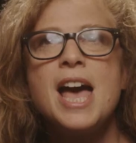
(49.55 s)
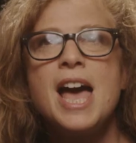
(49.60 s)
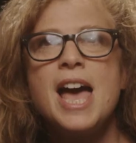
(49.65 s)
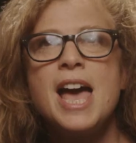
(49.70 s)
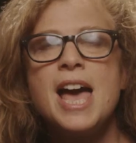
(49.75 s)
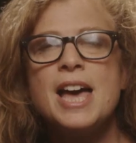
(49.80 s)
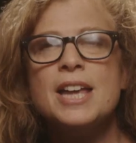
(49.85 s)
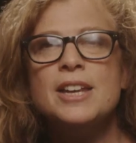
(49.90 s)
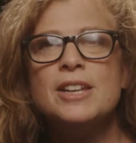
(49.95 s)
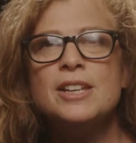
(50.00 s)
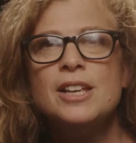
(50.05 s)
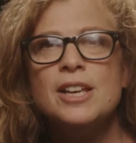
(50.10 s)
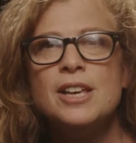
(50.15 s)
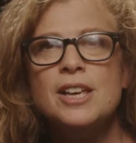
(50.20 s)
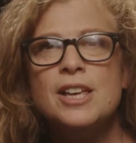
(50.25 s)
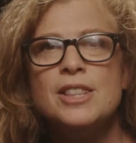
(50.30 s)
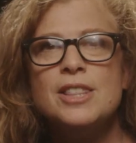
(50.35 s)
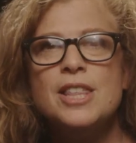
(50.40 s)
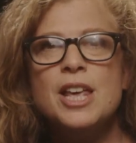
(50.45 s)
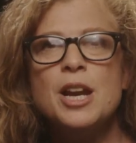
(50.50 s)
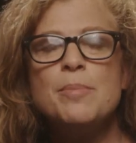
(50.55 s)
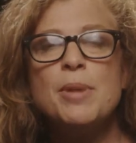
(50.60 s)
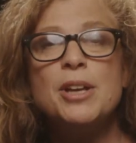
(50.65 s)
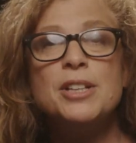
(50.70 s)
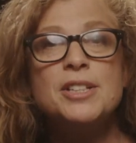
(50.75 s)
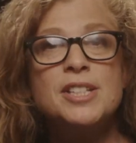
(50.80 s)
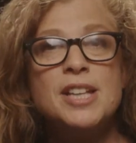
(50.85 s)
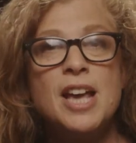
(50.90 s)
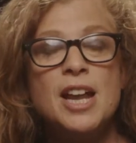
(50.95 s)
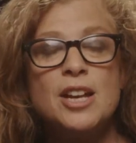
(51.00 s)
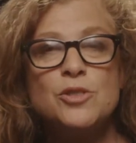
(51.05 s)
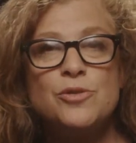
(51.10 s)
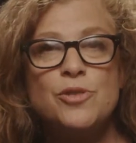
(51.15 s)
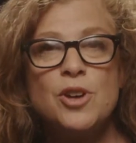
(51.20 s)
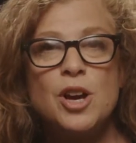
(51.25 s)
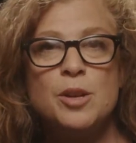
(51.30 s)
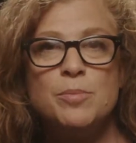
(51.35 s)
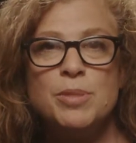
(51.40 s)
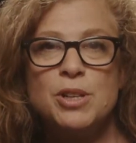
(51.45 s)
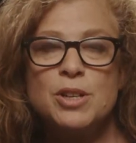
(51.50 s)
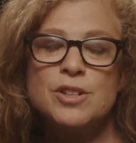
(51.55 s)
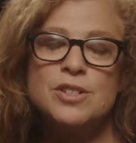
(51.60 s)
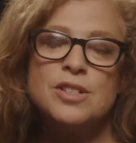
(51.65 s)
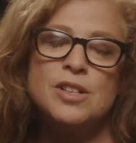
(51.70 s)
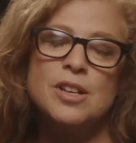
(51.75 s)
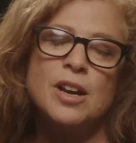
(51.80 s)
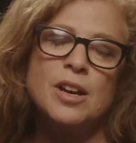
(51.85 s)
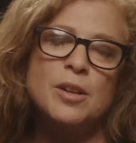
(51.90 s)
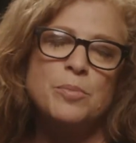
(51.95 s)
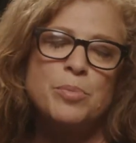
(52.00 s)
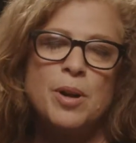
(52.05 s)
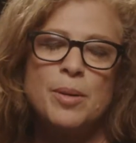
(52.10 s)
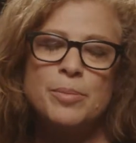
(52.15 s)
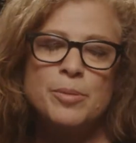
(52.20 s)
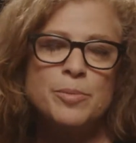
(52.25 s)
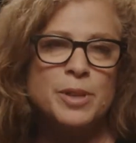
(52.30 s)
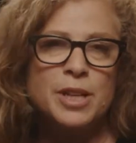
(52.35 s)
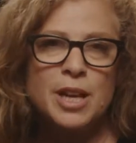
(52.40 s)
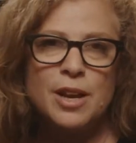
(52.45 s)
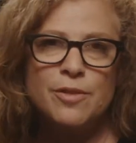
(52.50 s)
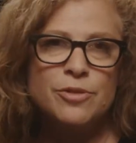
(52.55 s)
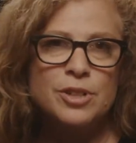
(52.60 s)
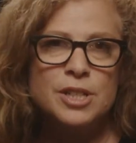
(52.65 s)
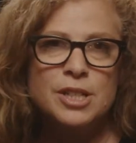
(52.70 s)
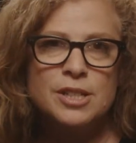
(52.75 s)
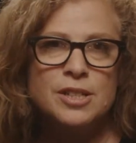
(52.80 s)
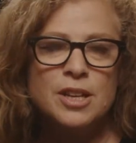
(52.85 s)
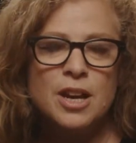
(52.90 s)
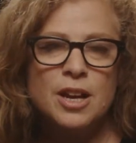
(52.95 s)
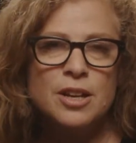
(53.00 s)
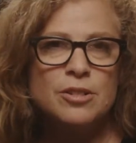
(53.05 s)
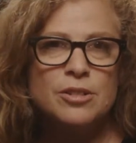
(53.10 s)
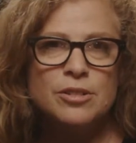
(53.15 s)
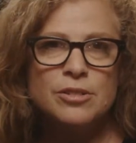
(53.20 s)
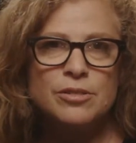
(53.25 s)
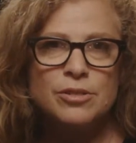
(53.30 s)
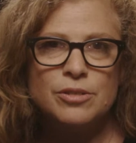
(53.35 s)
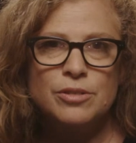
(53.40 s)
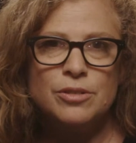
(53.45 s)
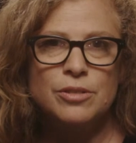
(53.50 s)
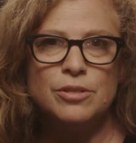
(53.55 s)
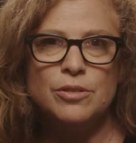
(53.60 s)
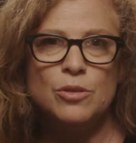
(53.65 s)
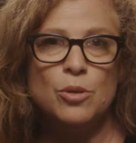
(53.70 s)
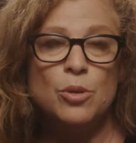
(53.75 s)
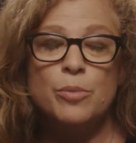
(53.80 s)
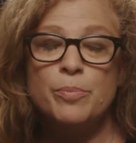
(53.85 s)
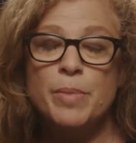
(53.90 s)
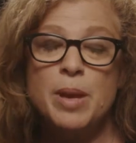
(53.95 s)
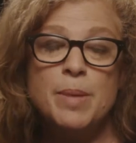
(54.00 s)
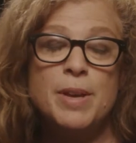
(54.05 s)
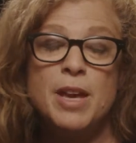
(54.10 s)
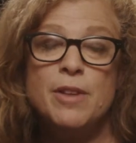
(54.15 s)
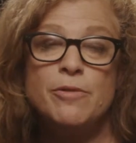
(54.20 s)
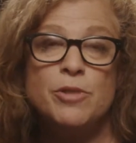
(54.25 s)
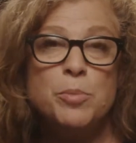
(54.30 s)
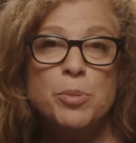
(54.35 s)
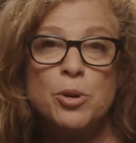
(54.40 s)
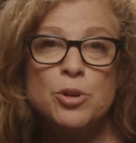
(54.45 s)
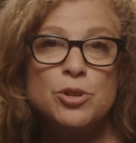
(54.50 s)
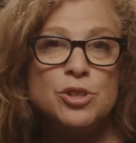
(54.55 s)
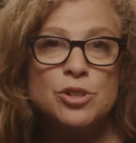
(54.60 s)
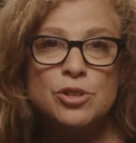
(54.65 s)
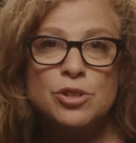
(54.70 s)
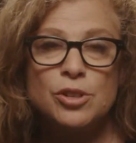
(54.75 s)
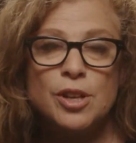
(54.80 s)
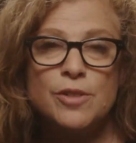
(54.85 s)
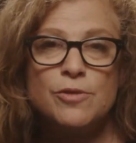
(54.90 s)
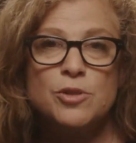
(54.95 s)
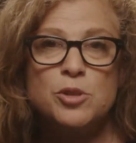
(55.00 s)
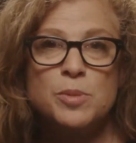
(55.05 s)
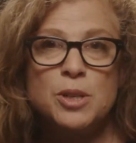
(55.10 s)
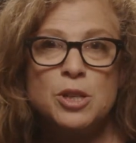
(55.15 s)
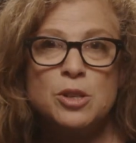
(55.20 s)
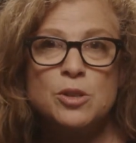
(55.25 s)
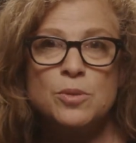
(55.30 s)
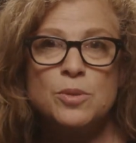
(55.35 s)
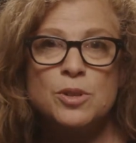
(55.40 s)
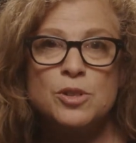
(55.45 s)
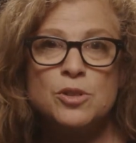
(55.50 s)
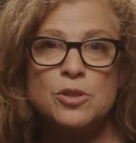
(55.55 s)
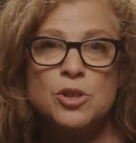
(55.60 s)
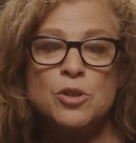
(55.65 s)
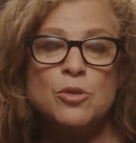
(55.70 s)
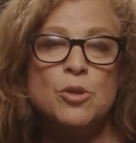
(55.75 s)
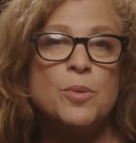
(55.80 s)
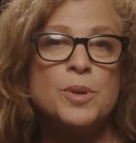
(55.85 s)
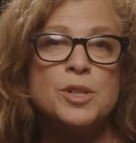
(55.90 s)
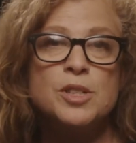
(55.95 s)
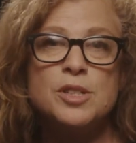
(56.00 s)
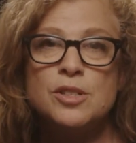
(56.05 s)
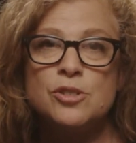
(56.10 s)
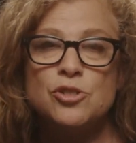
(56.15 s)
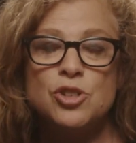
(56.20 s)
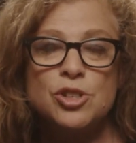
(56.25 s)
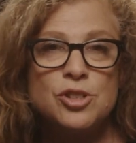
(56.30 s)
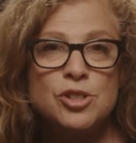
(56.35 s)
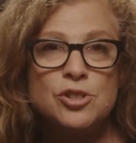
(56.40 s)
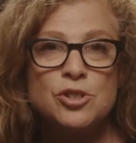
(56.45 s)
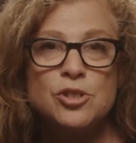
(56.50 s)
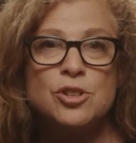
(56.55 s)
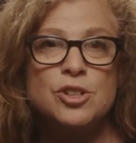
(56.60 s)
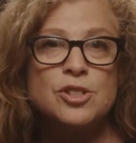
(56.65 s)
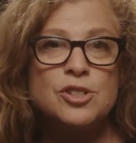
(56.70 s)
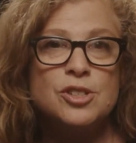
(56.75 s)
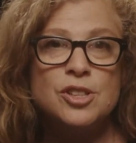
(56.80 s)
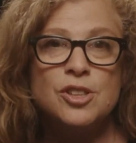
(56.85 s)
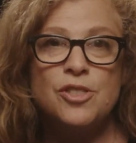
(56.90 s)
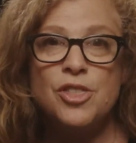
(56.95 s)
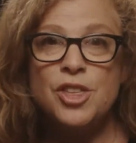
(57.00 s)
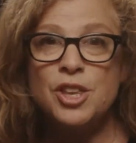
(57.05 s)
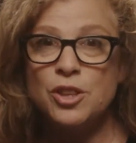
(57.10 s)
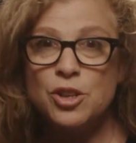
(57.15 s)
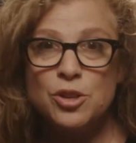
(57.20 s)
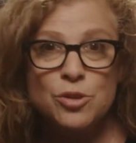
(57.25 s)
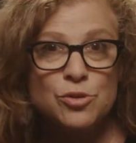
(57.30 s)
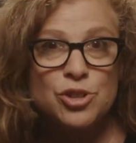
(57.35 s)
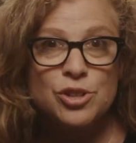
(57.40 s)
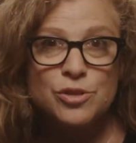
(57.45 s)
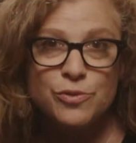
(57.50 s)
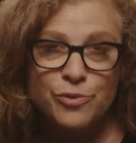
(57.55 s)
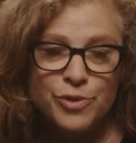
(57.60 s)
And then I'm unsatisfied because probably every designer, or maybe every person you'll ever speak to, is you're always just as good as the thing that you just